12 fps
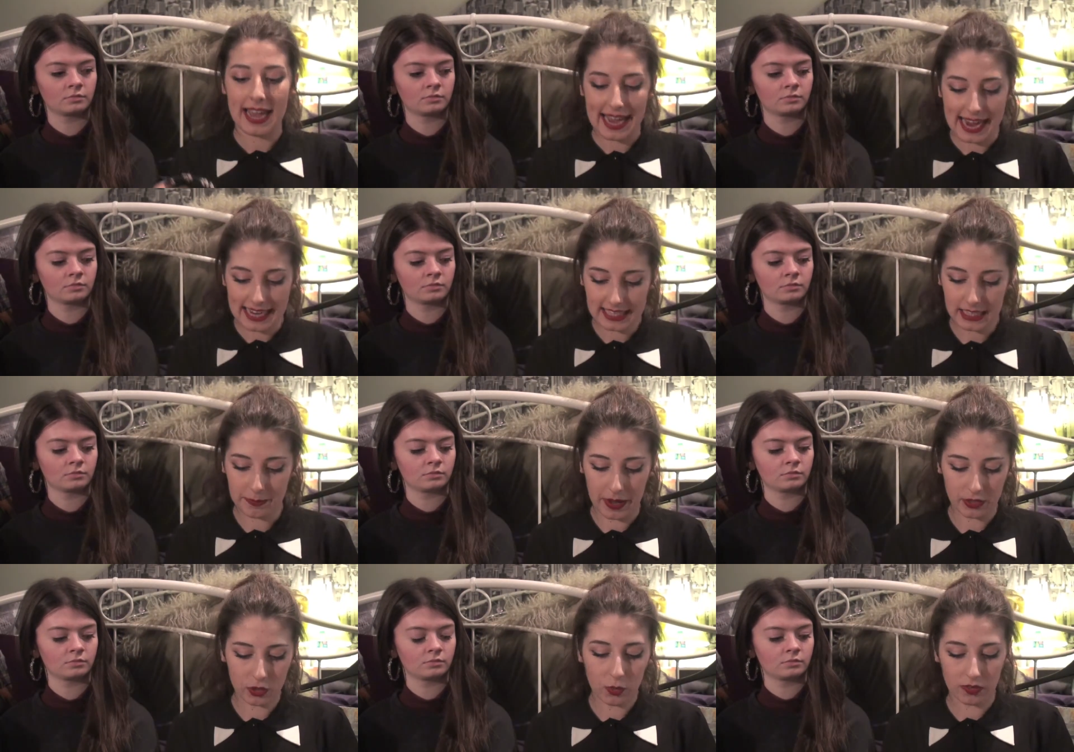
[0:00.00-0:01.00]

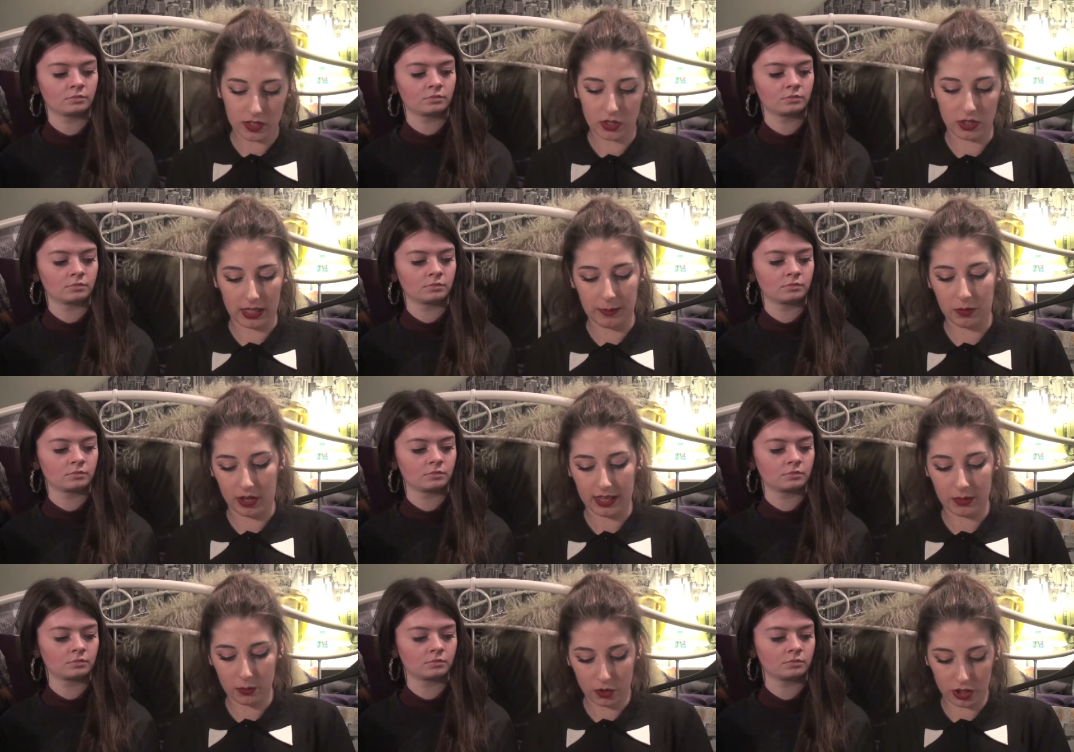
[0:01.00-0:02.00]
Speaker 1: £18, oh I've still got the label on it,
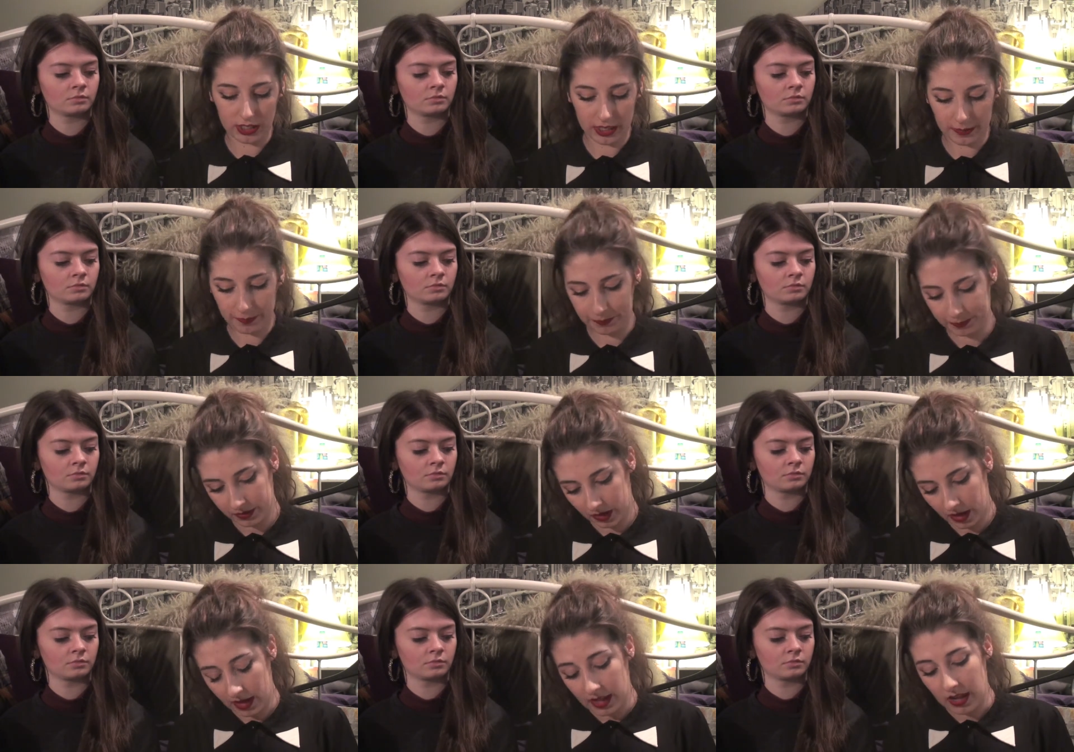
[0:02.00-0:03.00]
it was
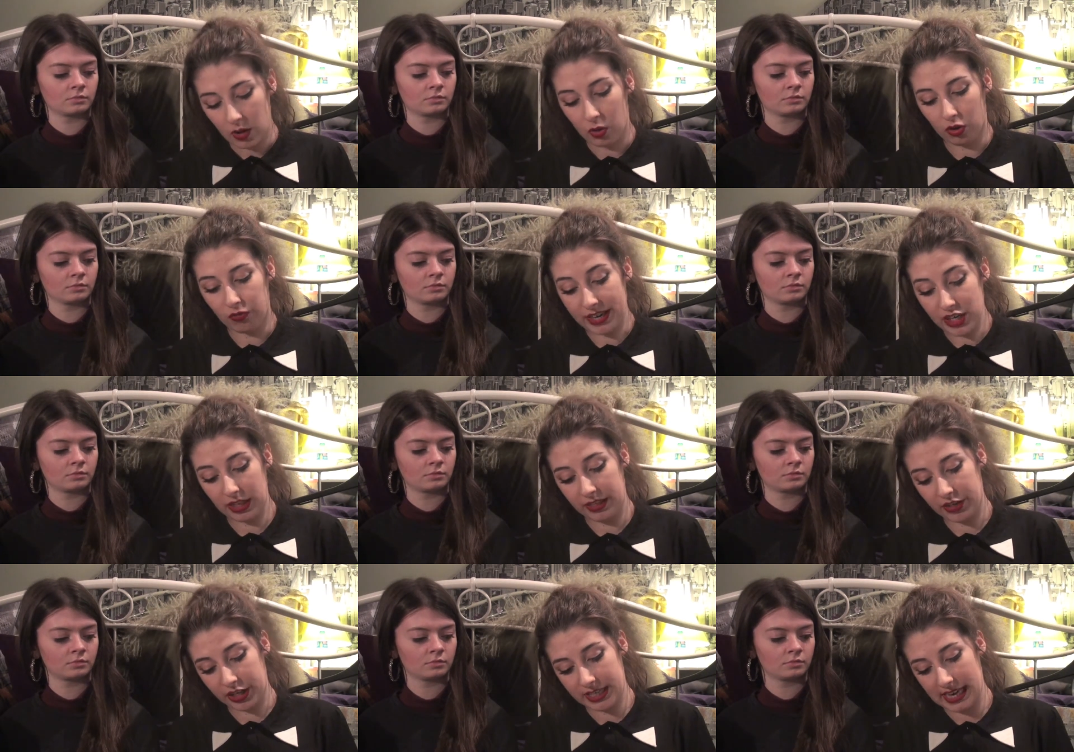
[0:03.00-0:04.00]
originally
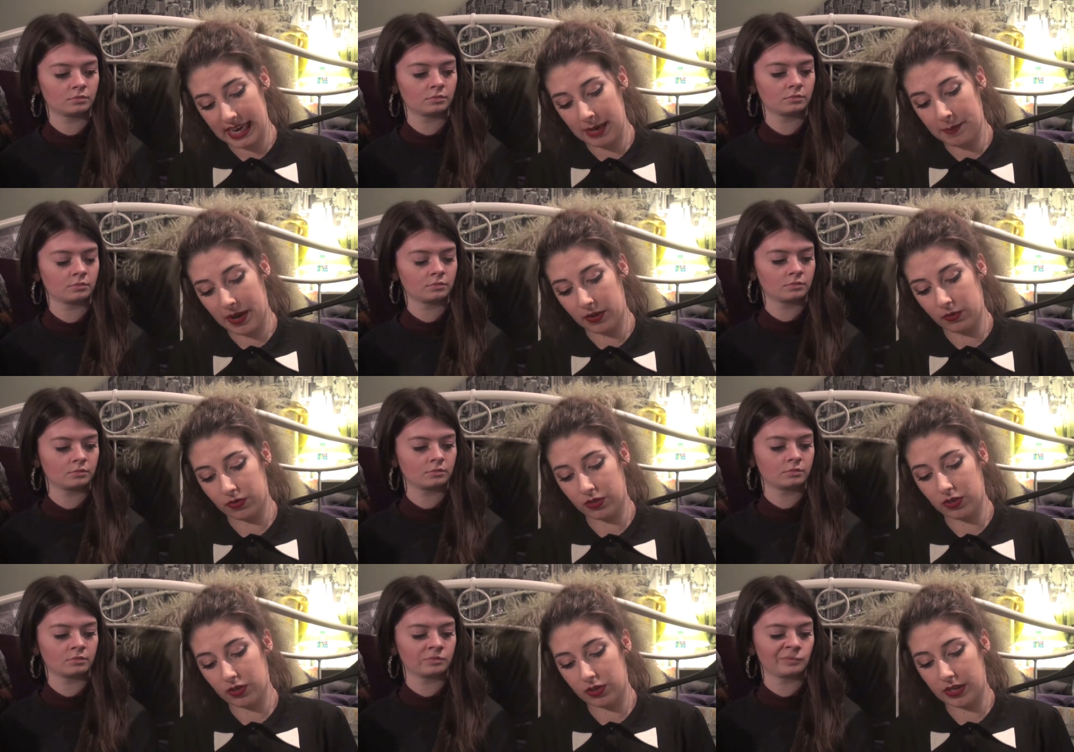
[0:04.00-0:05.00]

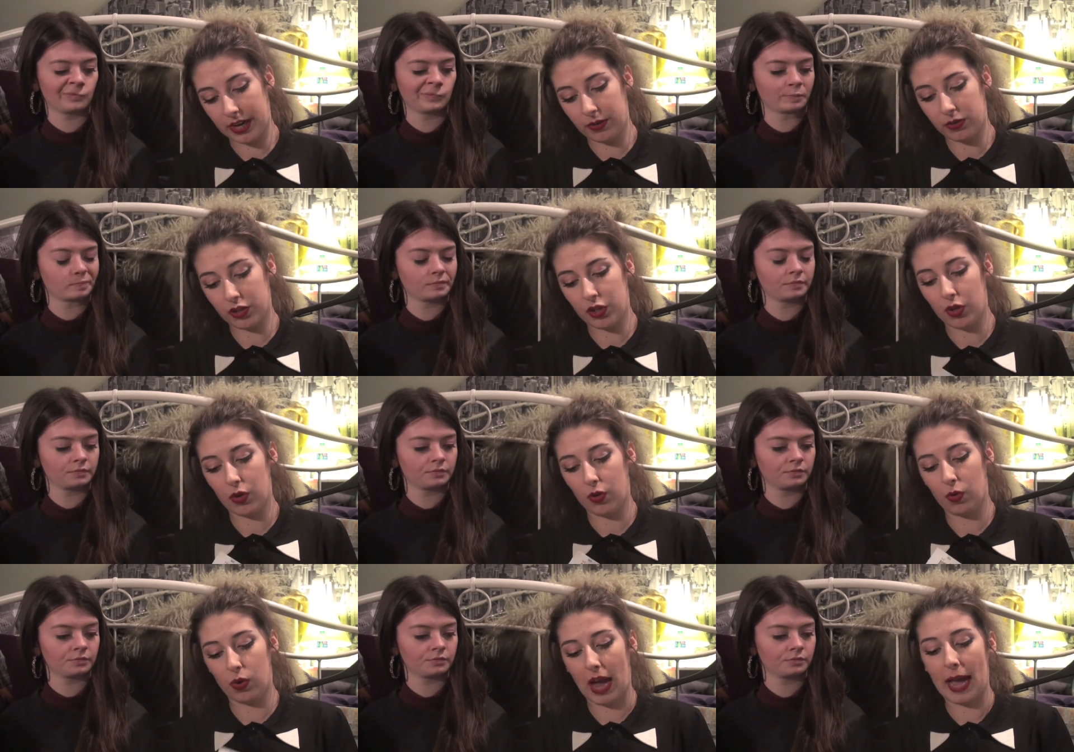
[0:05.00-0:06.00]
£38 down
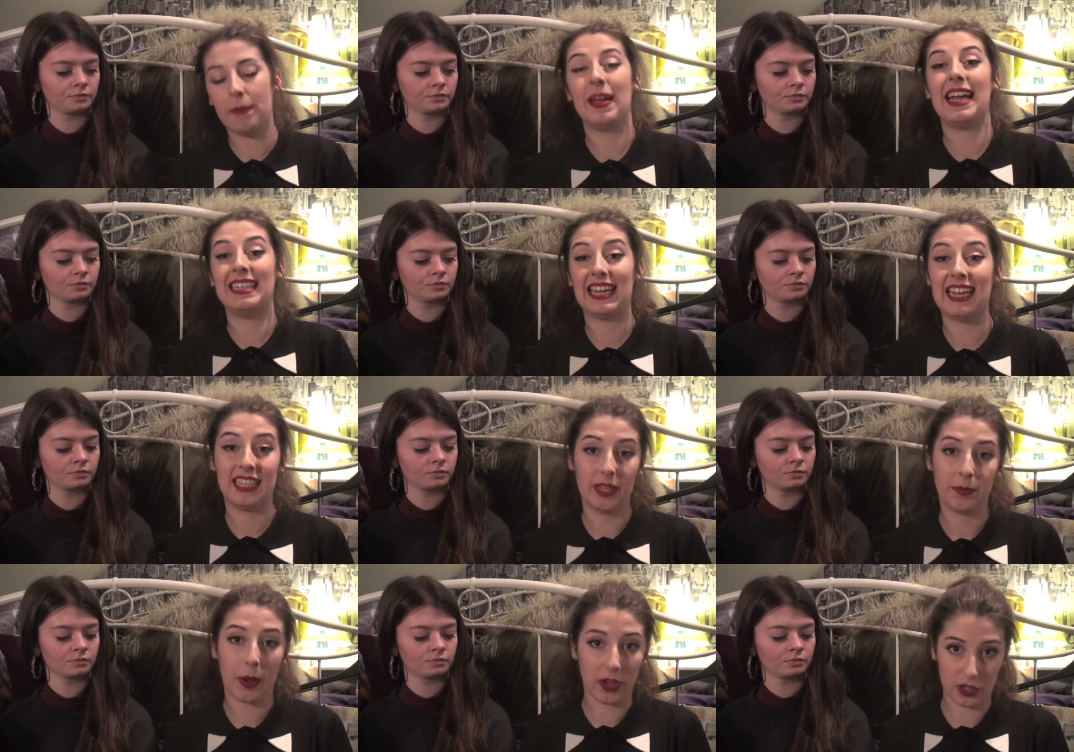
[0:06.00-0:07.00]
to, I paid
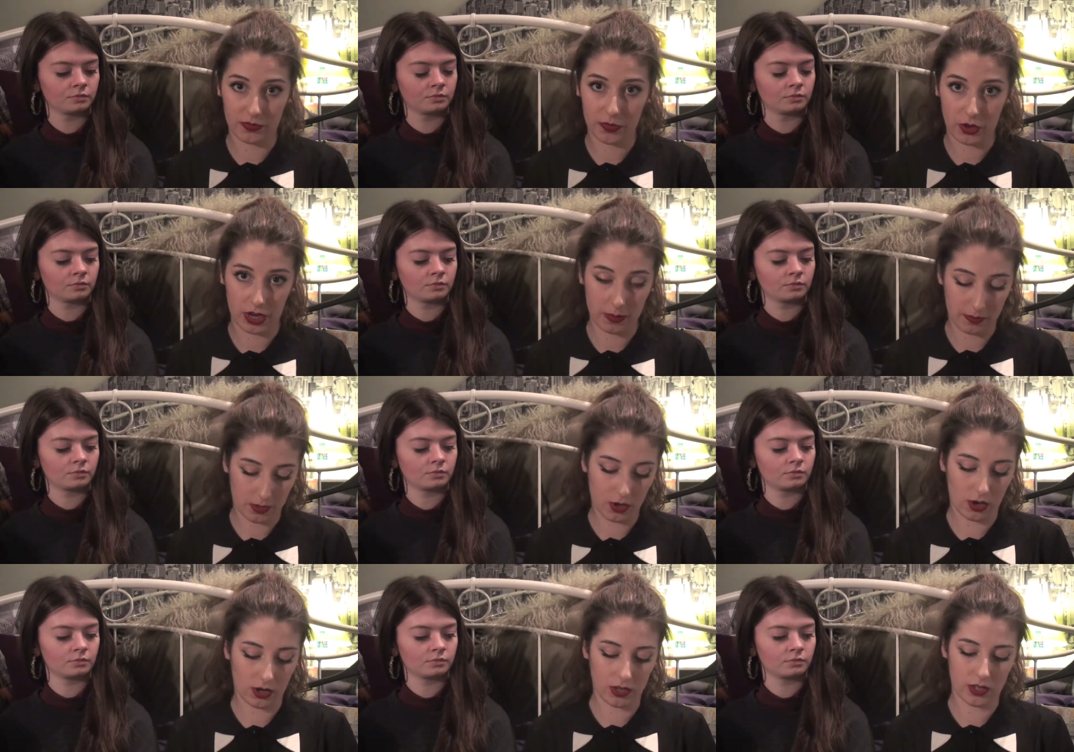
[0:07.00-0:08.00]
£18 for it
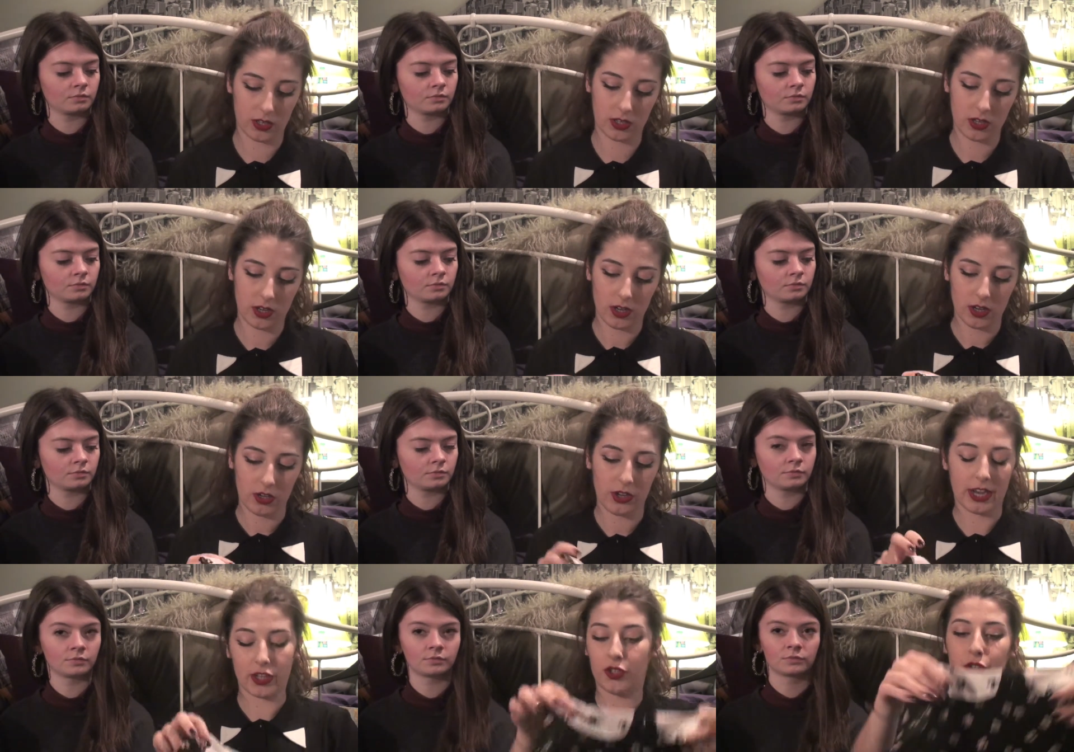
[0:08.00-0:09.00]
because you
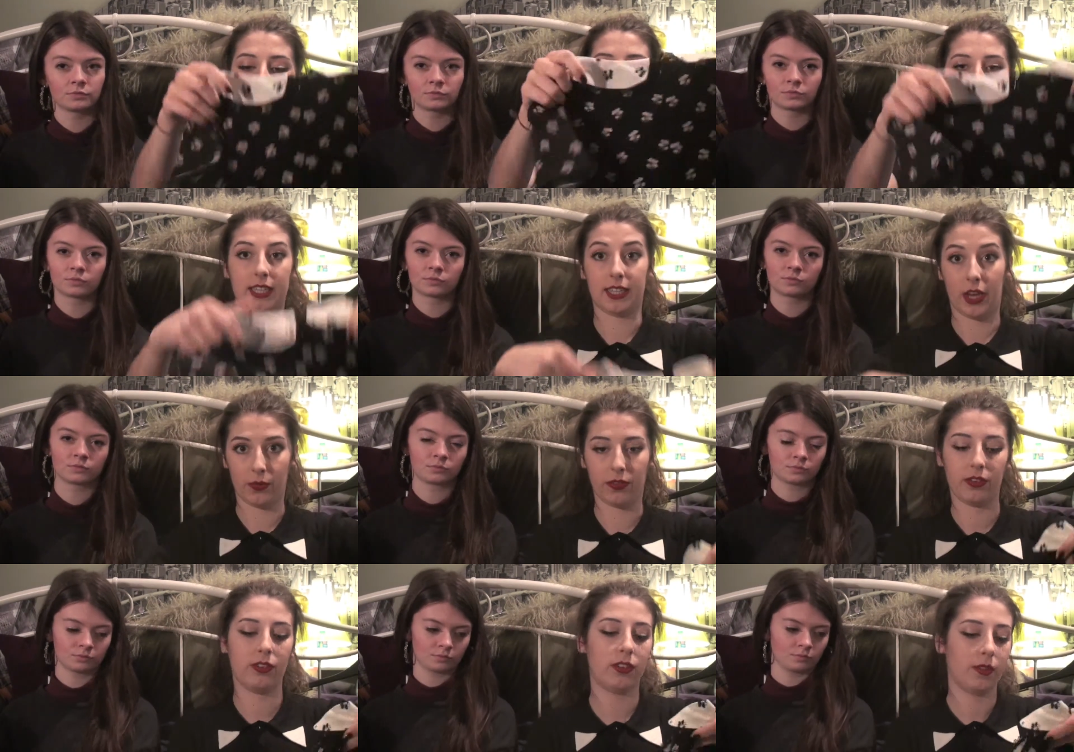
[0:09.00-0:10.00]
get a student
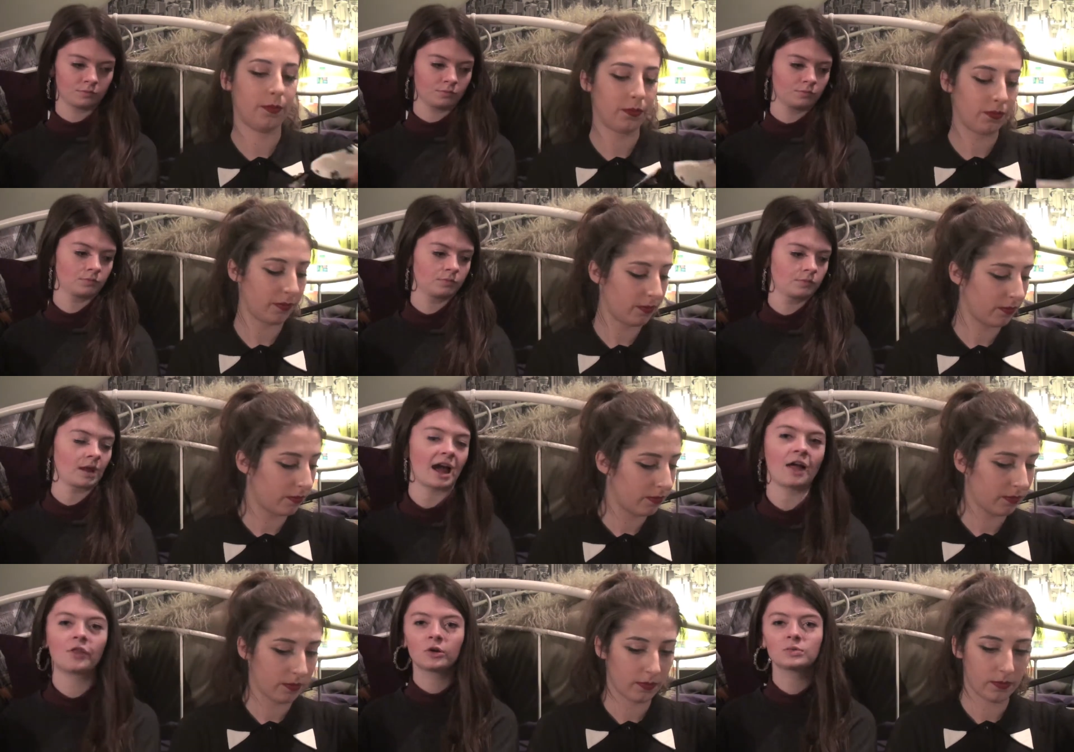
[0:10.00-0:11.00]
discount.
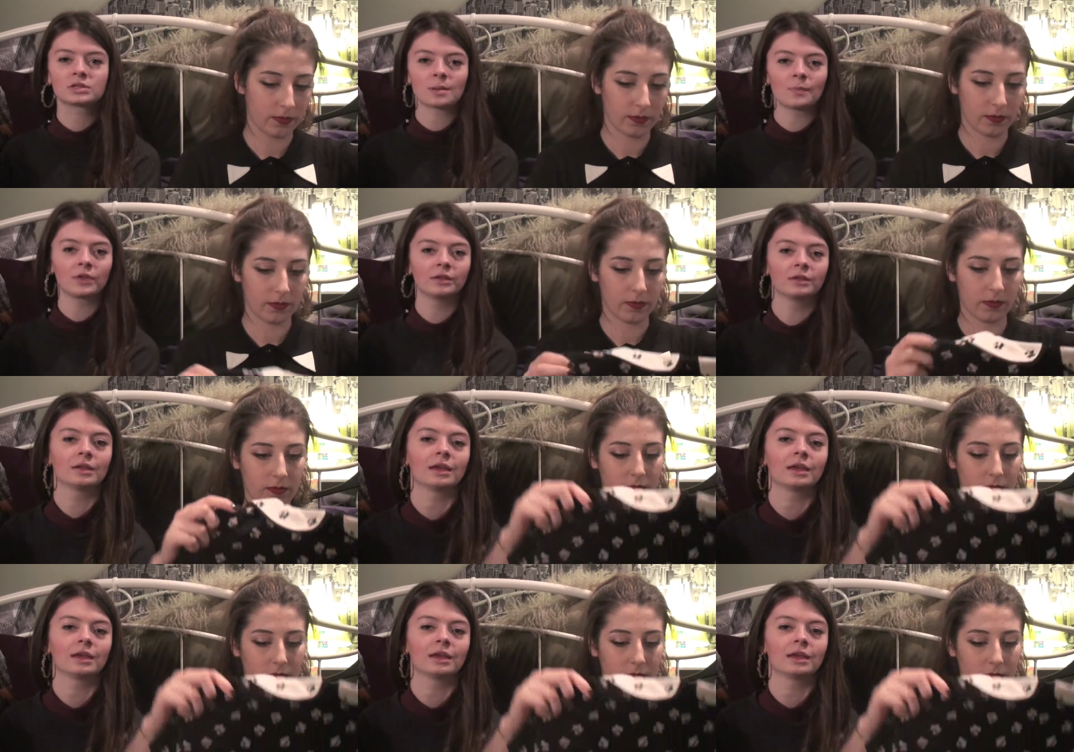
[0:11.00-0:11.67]
I thought it was something that